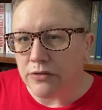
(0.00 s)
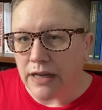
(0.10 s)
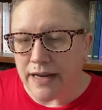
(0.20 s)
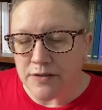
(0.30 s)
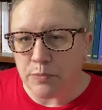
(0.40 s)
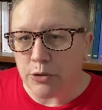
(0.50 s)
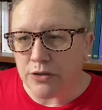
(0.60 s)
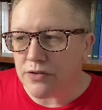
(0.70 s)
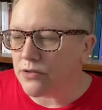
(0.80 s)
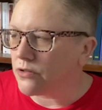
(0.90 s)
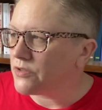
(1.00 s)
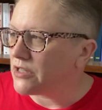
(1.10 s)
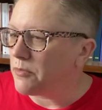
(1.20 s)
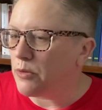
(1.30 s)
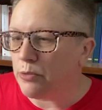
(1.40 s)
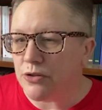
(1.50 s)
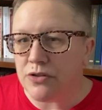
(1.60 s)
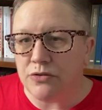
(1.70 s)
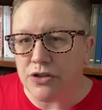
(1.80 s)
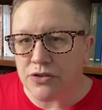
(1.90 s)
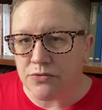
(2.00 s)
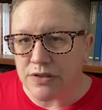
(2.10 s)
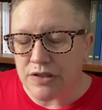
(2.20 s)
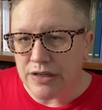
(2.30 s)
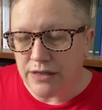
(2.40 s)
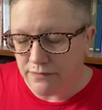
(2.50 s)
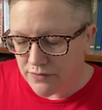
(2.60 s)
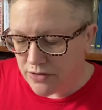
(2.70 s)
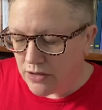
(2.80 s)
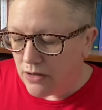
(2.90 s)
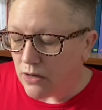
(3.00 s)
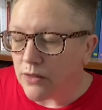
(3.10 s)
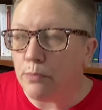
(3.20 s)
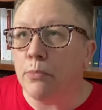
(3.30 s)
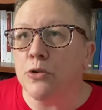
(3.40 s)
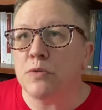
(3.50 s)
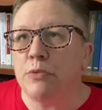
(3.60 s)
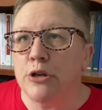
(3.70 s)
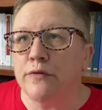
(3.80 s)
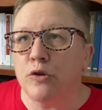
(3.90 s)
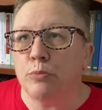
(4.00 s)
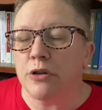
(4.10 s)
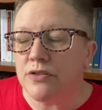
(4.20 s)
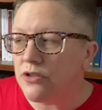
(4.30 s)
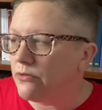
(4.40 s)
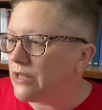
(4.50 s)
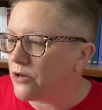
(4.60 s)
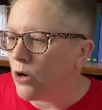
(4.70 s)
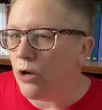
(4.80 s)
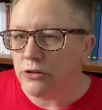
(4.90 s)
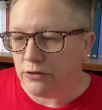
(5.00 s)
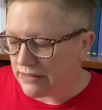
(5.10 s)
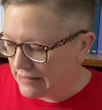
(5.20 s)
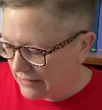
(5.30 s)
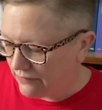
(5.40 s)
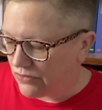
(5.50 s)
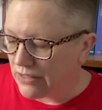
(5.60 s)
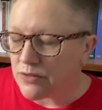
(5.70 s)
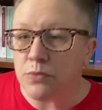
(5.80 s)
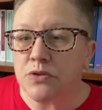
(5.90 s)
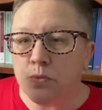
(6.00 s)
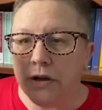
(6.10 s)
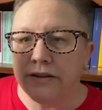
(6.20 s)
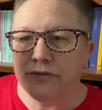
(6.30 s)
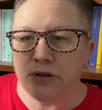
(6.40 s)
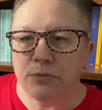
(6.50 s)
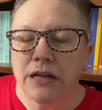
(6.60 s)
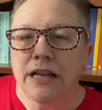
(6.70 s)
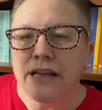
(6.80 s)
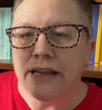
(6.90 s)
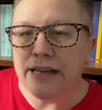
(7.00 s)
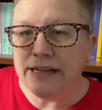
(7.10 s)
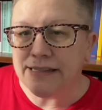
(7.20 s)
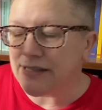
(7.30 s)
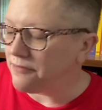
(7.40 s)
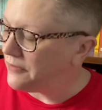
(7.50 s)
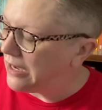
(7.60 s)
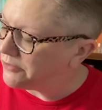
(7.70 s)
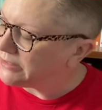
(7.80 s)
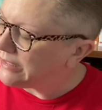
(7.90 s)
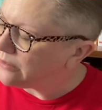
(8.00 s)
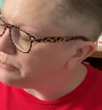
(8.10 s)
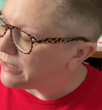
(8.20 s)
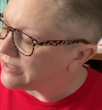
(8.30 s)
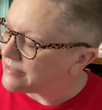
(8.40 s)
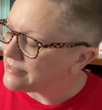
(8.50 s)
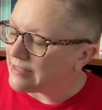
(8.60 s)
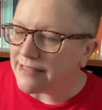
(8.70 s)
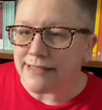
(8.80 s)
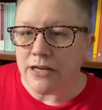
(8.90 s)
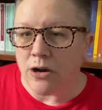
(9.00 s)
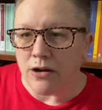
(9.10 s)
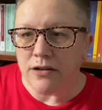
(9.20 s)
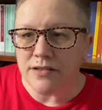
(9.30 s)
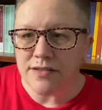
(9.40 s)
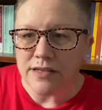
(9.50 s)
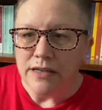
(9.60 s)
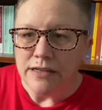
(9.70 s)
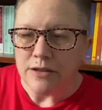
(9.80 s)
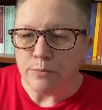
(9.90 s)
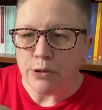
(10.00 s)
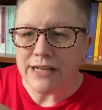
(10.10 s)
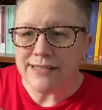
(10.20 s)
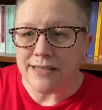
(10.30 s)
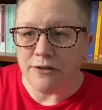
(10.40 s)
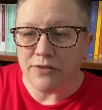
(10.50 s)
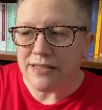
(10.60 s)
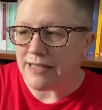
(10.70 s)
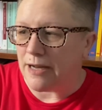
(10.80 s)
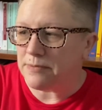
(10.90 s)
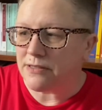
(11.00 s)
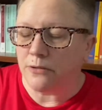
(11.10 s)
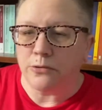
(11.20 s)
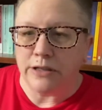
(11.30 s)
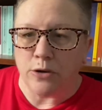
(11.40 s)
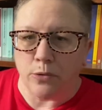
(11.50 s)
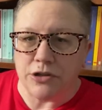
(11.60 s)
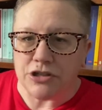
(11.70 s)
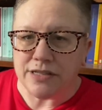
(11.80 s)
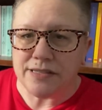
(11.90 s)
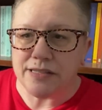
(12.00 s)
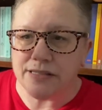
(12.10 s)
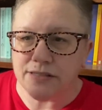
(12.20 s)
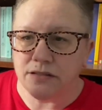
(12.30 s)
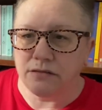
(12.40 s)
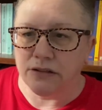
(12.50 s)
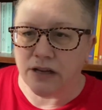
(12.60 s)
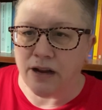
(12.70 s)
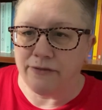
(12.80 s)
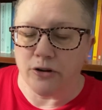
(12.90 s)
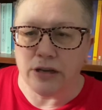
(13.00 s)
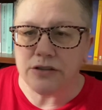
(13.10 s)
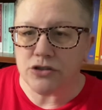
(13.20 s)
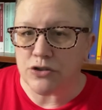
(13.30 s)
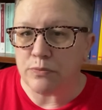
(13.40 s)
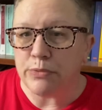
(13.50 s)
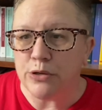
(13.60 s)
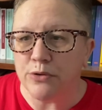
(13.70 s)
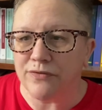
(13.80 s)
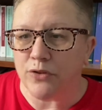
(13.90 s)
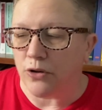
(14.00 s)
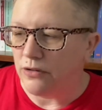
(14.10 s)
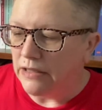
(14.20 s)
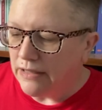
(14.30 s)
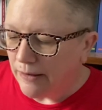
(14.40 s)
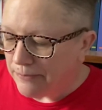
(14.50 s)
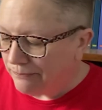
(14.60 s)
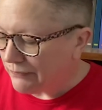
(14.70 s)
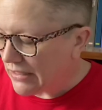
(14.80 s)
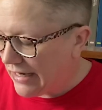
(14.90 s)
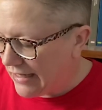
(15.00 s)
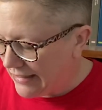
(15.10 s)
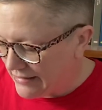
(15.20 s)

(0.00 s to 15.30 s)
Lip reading: last books or some of the books you just received. The most beautiful books you either hauled or received. This was one of them, and it's The Foundling by Stacy Halls. The book itself is absolutely gorgeous. The cover is just beautiful. And I